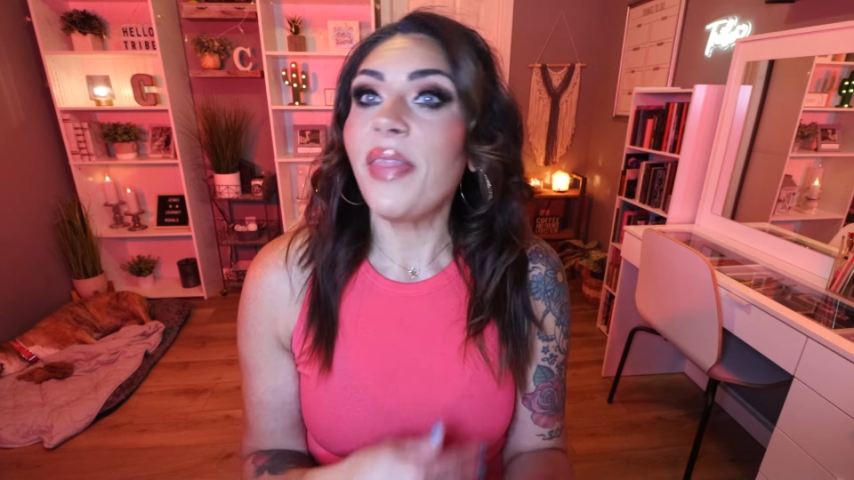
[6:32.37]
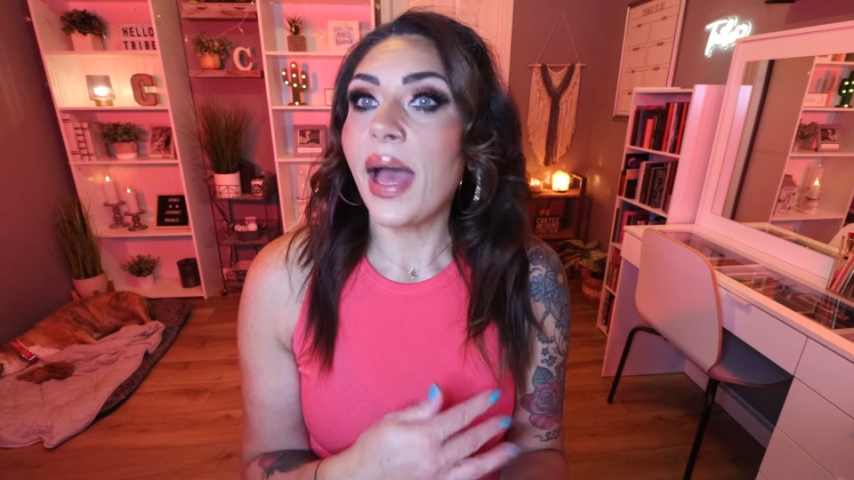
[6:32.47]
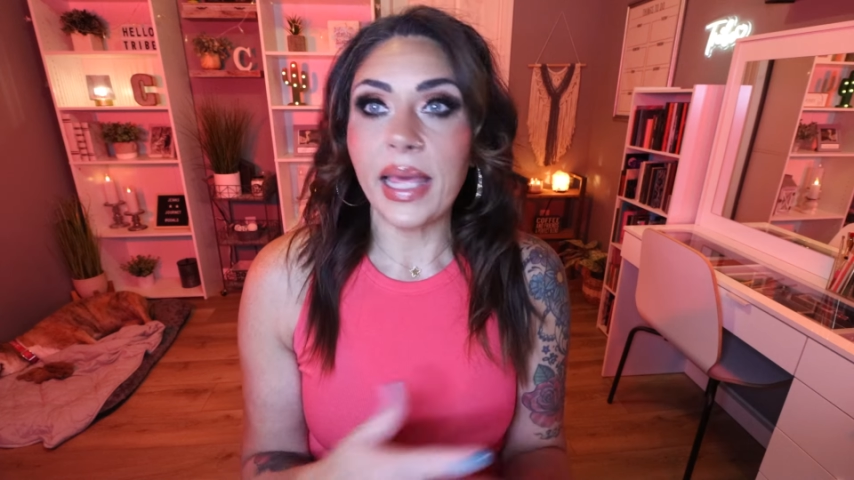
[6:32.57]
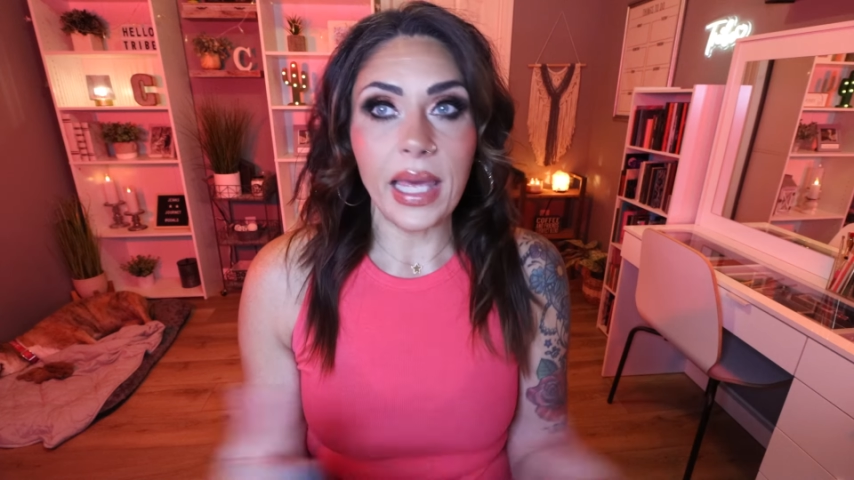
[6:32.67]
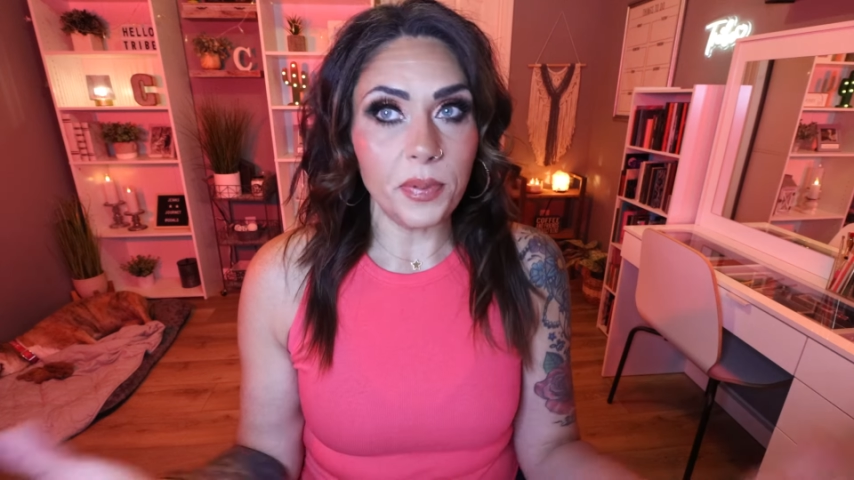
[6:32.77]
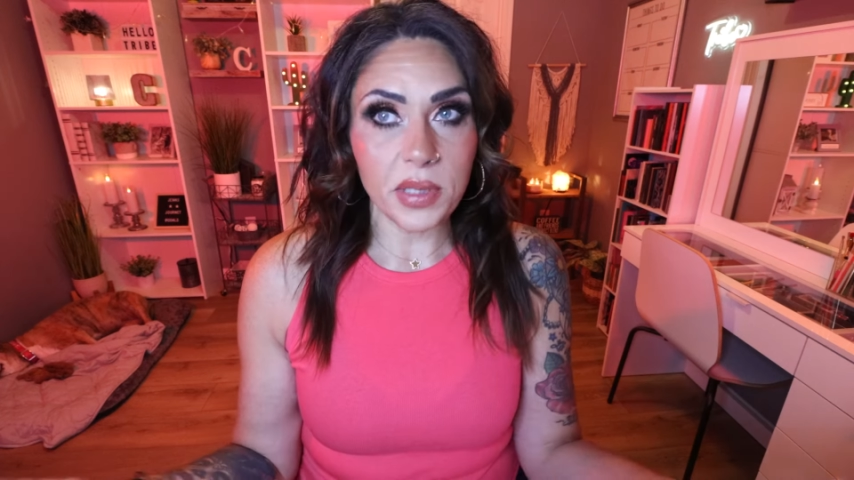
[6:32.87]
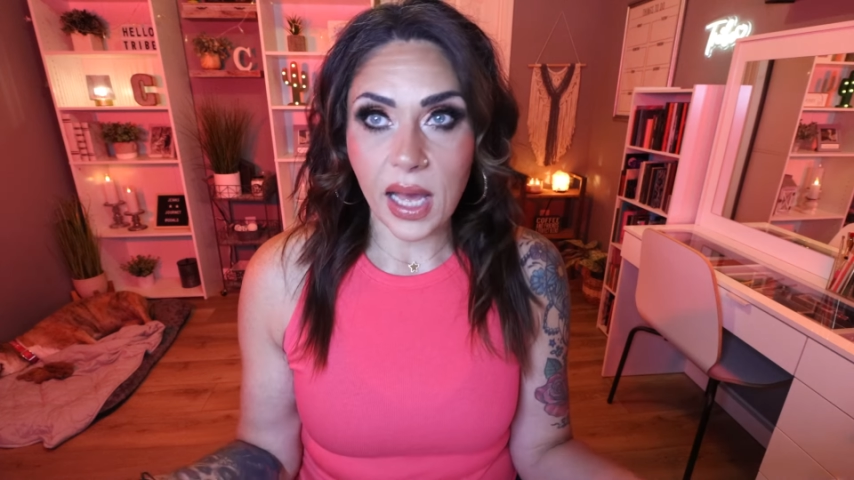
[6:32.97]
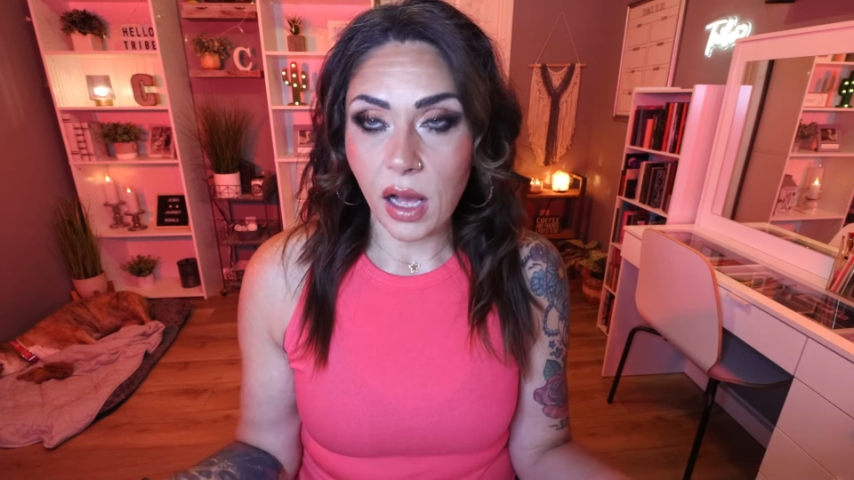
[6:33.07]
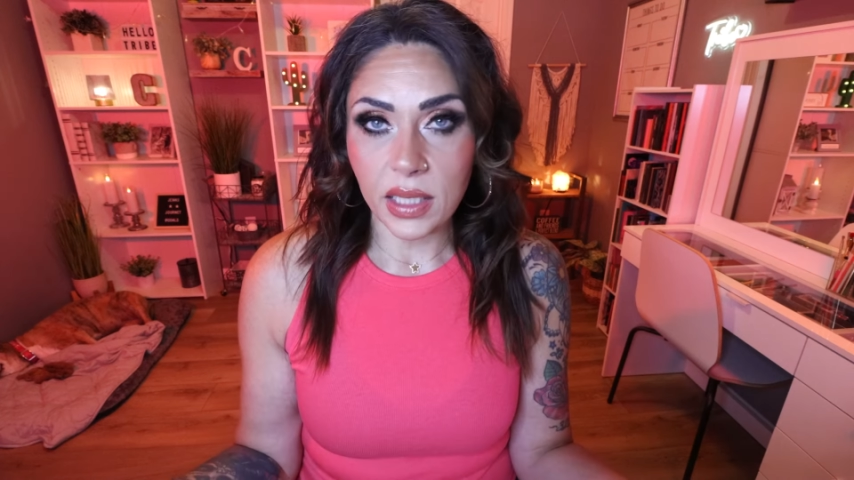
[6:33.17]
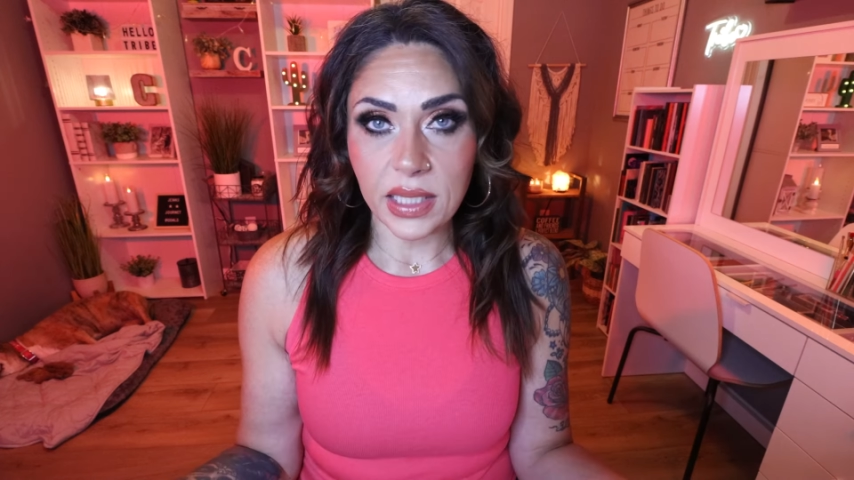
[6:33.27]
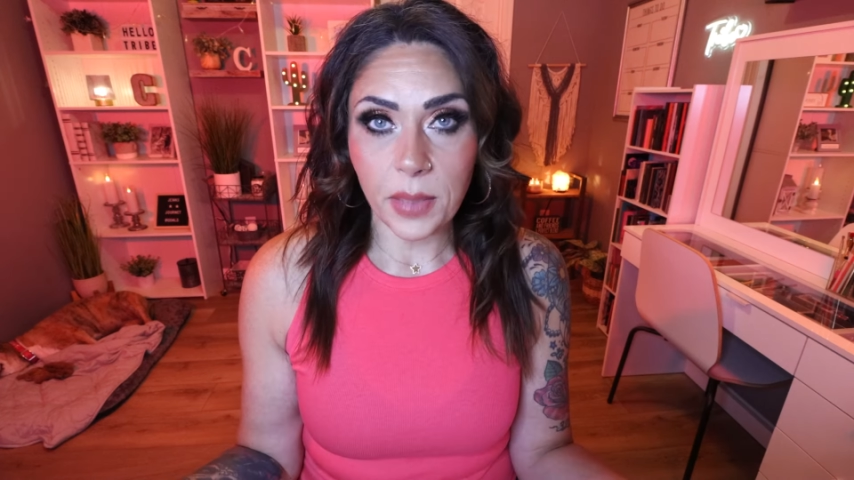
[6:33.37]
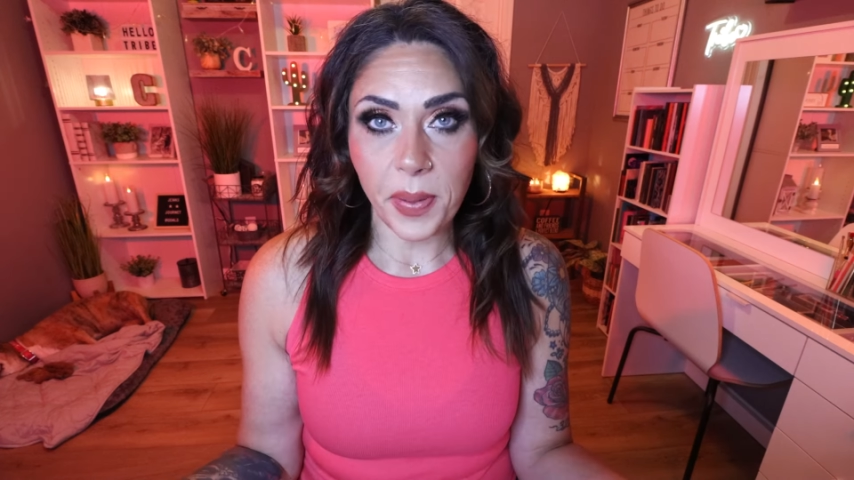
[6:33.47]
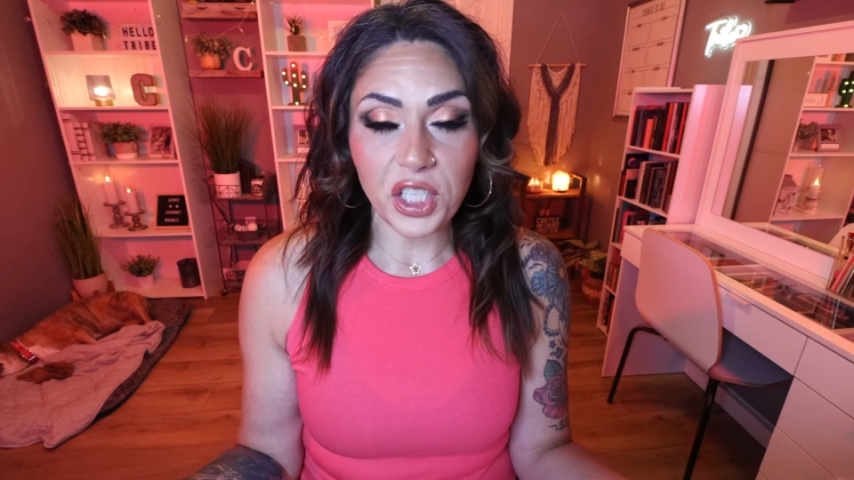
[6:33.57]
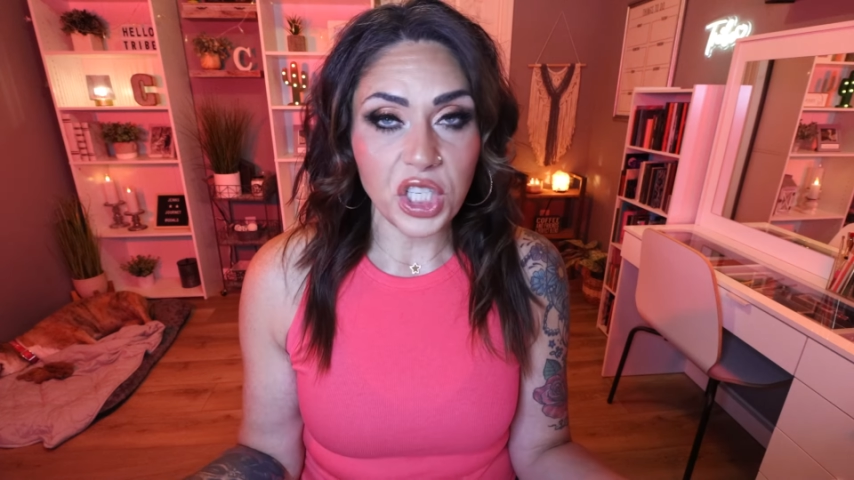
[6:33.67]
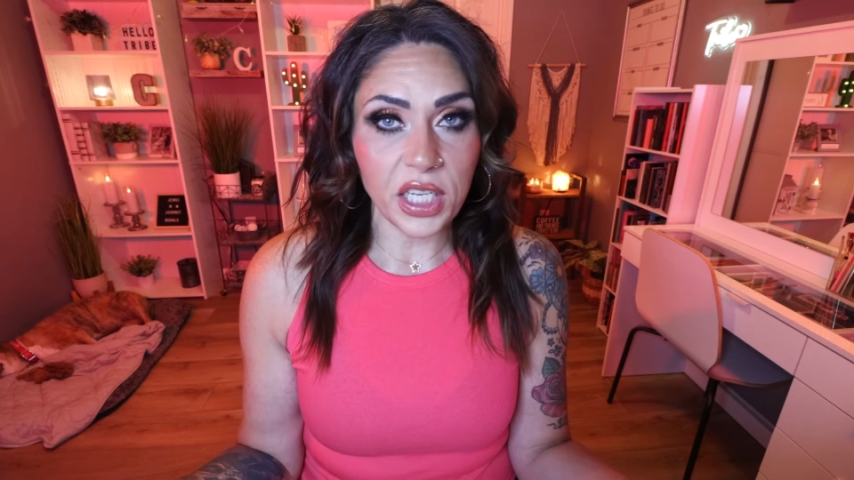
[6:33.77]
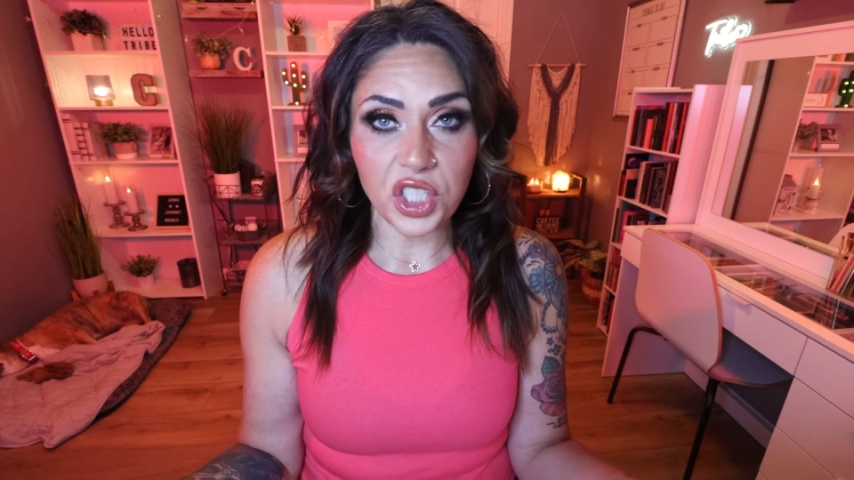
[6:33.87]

and that keeps that constipation